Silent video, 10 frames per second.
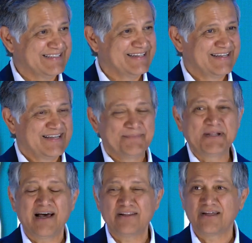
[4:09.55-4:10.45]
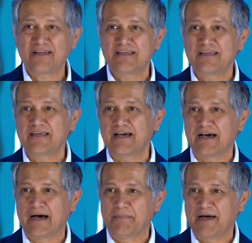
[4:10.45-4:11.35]
I mean, how lucky
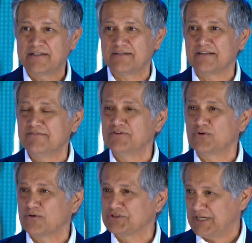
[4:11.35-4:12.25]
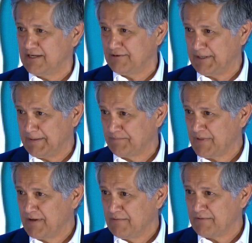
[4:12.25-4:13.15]
am I to live in Orange County,
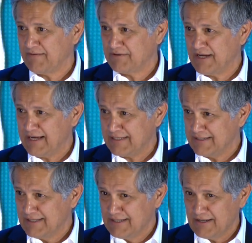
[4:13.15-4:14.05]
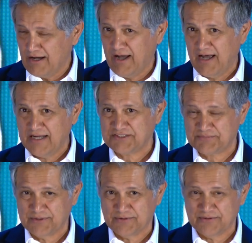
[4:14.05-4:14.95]
where I've got a
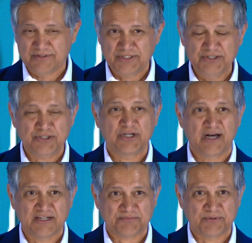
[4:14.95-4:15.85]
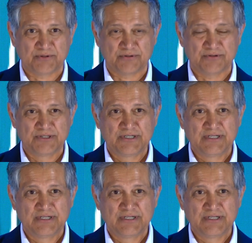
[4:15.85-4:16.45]
hospital, a teaching hospital,